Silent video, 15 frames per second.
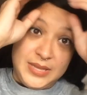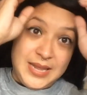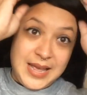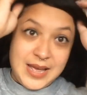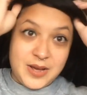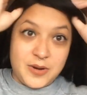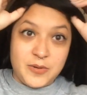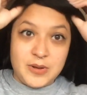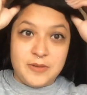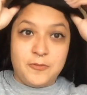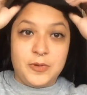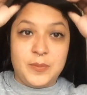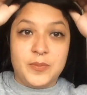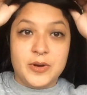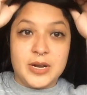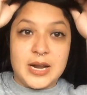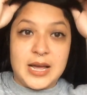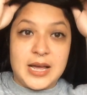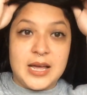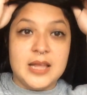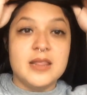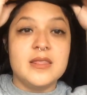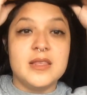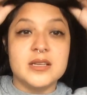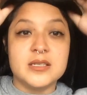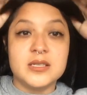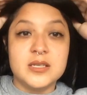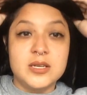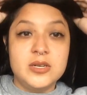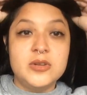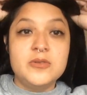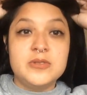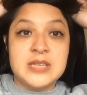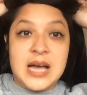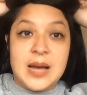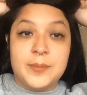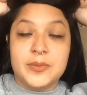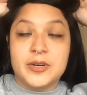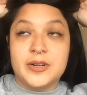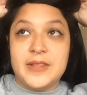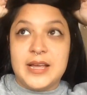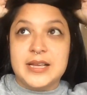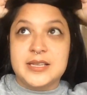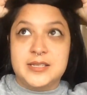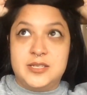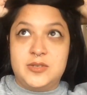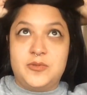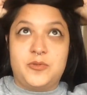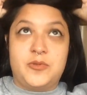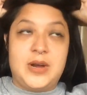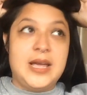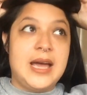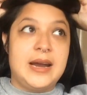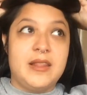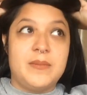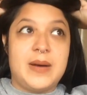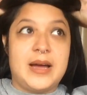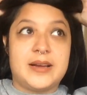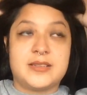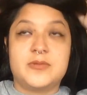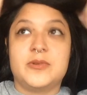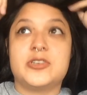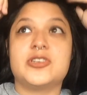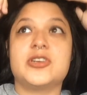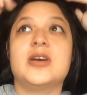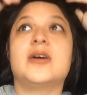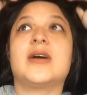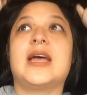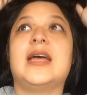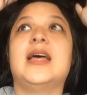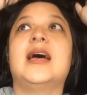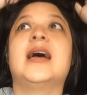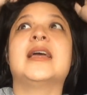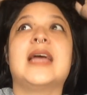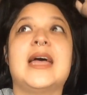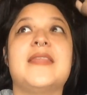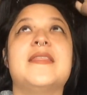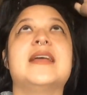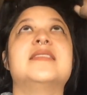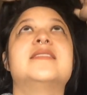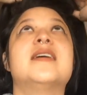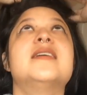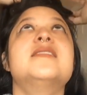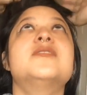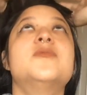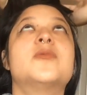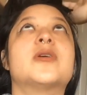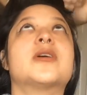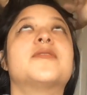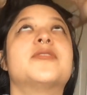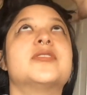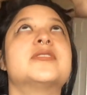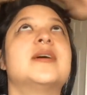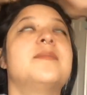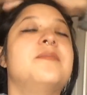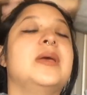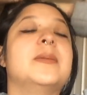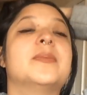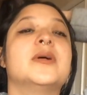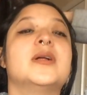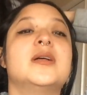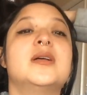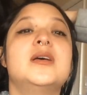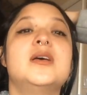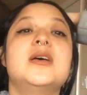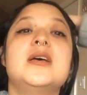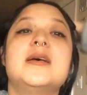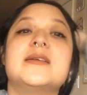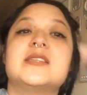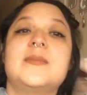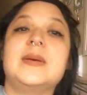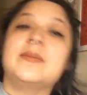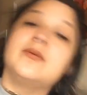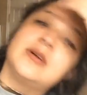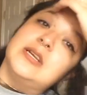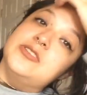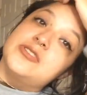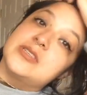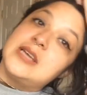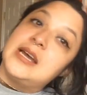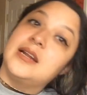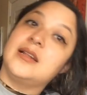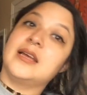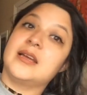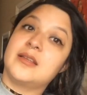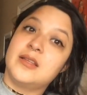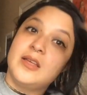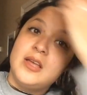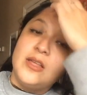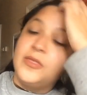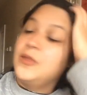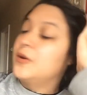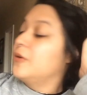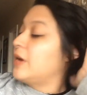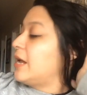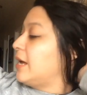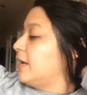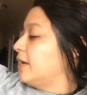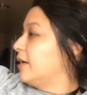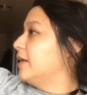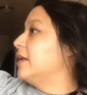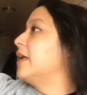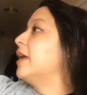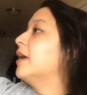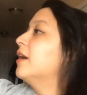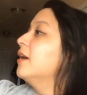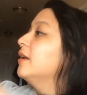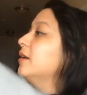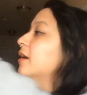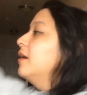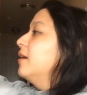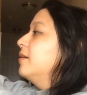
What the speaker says: now if we put on this new topper that is right out of the box, which, okay, again, that does work for some people. Some people can just kind of like throw it on and